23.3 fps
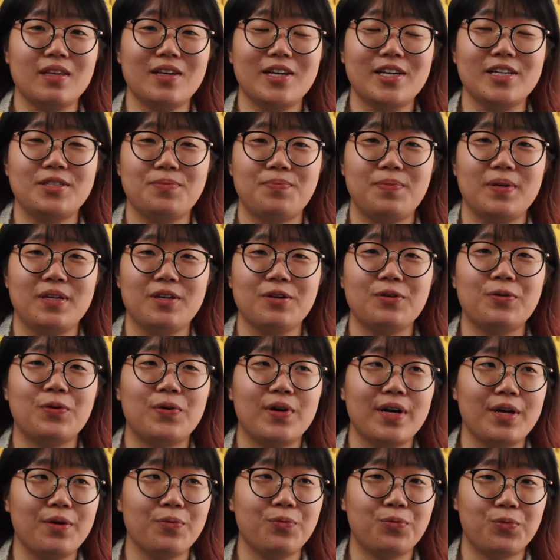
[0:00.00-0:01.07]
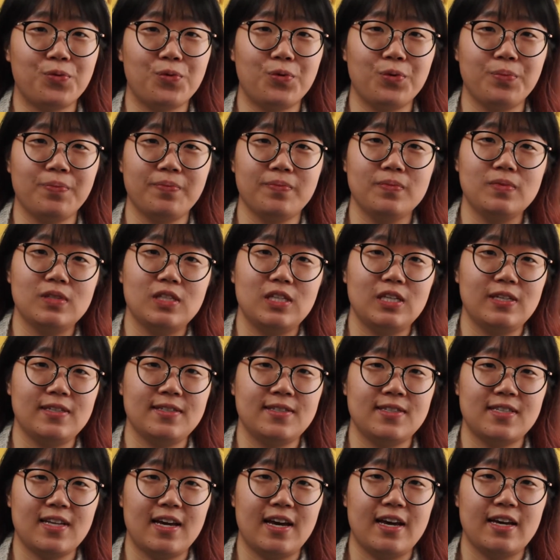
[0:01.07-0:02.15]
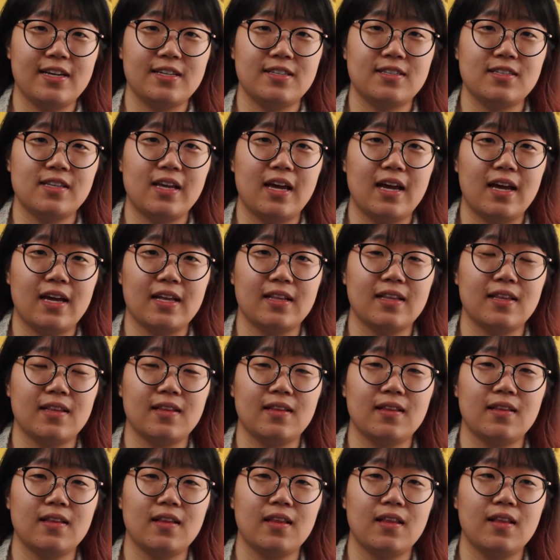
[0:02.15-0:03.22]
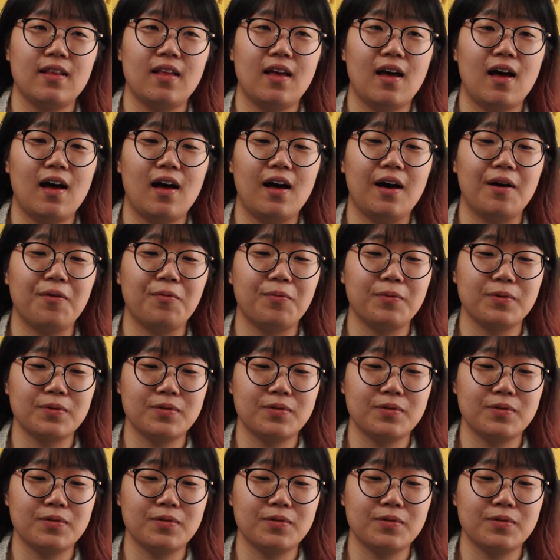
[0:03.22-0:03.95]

It's been quite warm these days, and I